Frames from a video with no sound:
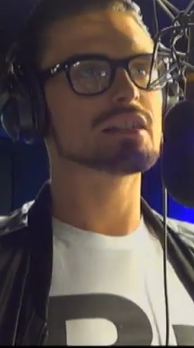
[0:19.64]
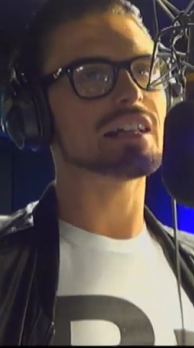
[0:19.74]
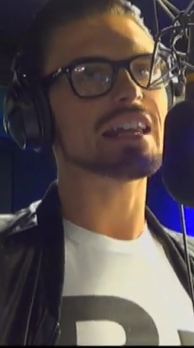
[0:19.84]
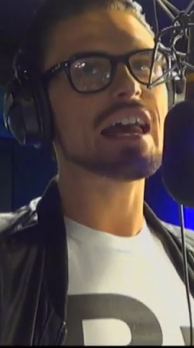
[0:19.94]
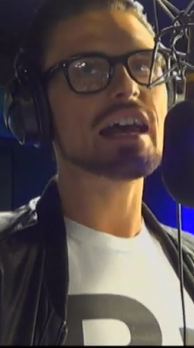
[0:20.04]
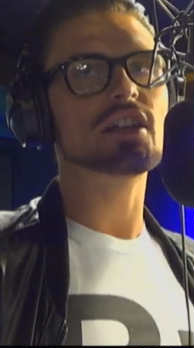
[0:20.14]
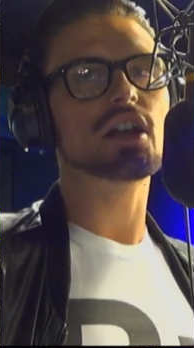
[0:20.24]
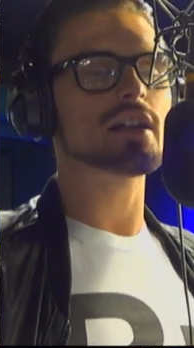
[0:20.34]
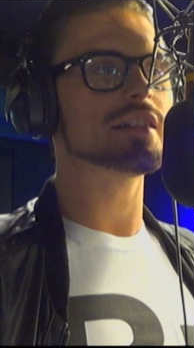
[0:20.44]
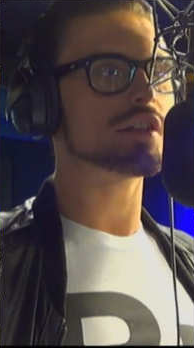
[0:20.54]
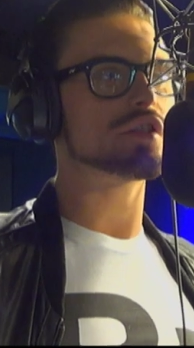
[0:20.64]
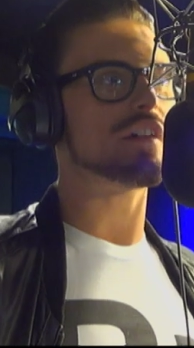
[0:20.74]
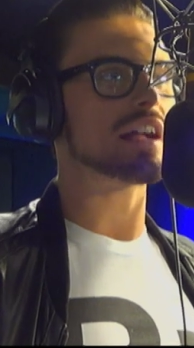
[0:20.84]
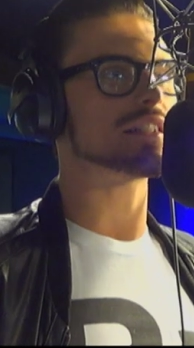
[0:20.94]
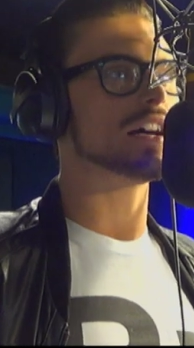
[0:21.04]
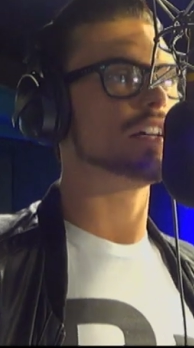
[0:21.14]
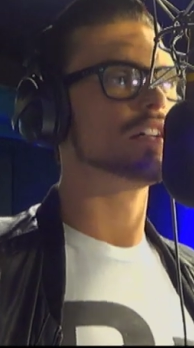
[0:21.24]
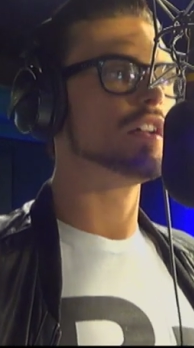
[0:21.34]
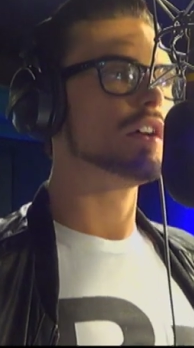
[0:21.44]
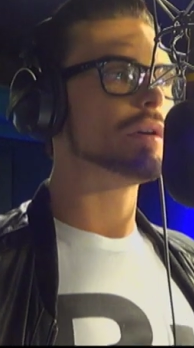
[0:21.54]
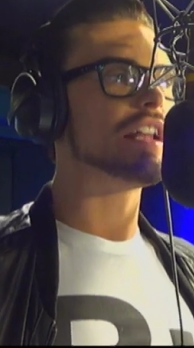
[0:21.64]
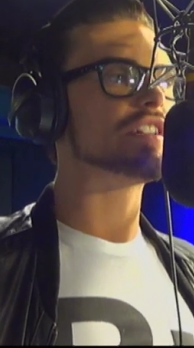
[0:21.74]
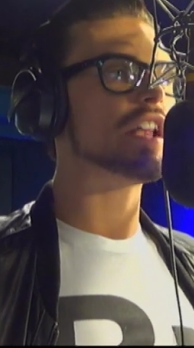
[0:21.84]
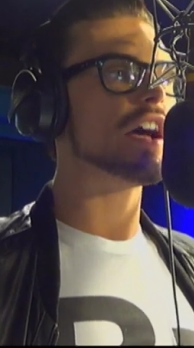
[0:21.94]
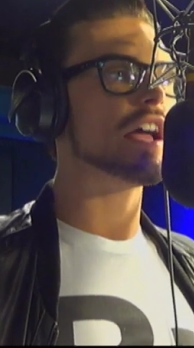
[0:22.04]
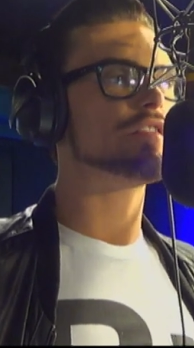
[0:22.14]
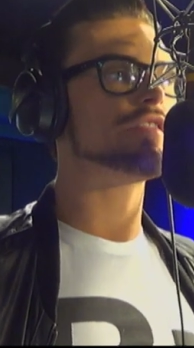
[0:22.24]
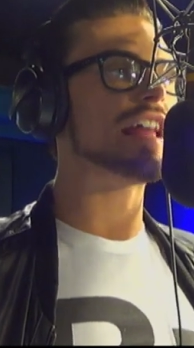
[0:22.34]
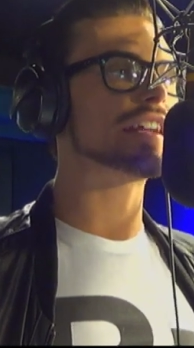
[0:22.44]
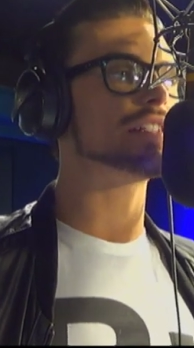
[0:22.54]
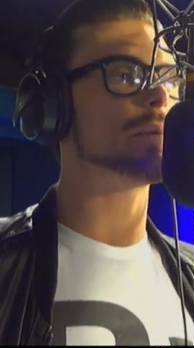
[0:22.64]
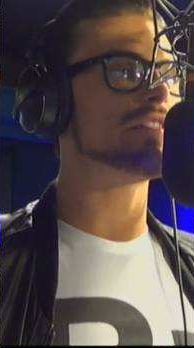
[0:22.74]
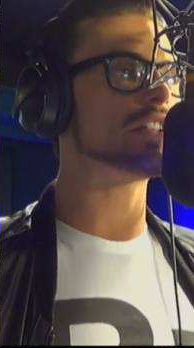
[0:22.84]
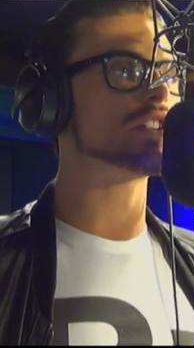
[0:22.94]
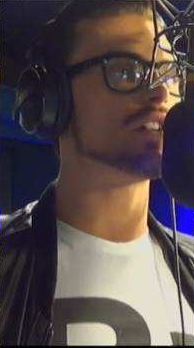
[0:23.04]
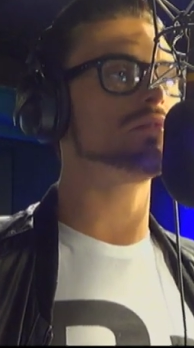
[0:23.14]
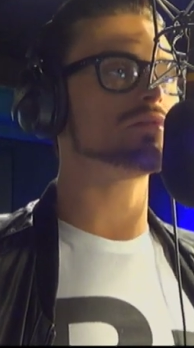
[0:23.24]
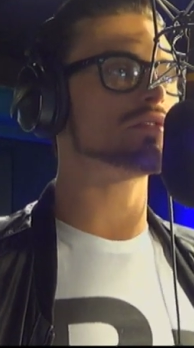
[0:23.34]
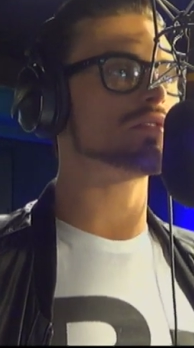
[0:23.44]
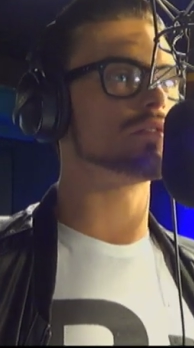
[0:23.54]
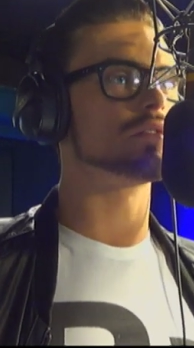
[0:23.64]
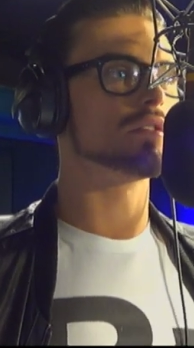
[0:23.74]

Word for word: like, yeah, you know, it's Xtra Factor. We're loving life. Here Flack we go. wearing shorts.